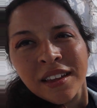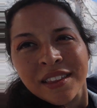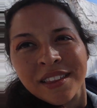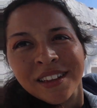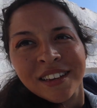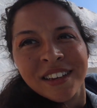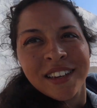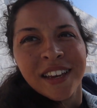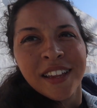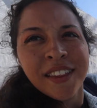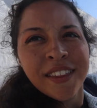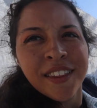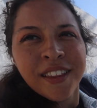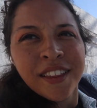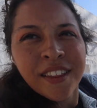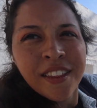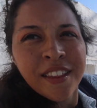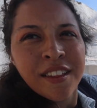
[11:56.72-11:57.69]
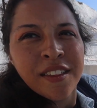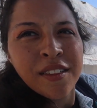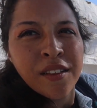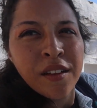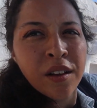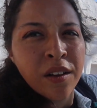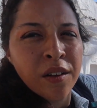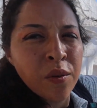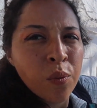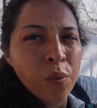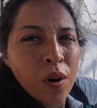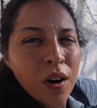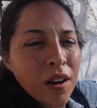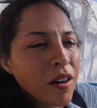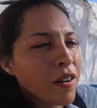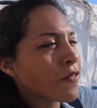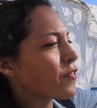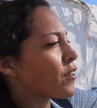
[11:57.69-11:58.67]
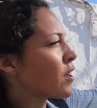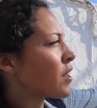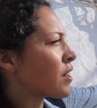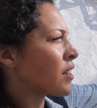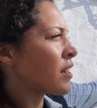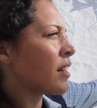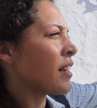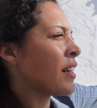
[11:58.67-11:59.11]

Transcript: in the distance is the waterfront,